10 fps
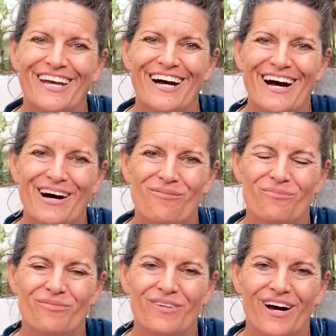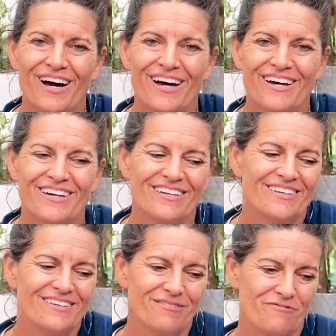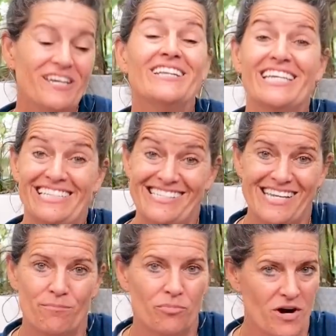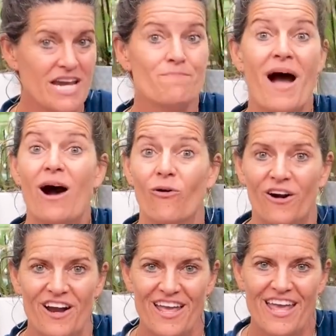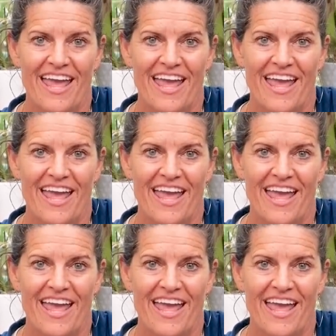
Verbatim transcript: um, uh, feelings and brain power.